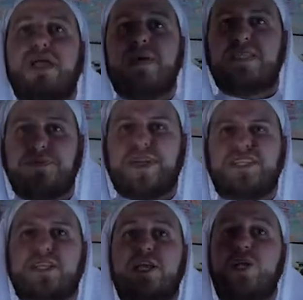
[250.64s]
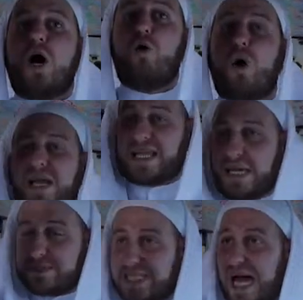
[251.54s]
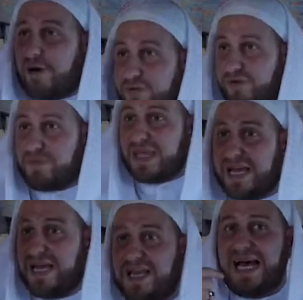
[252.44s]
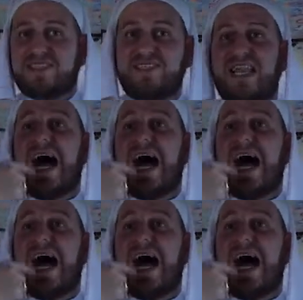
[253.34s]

them explicitly, no one comes down from the hill until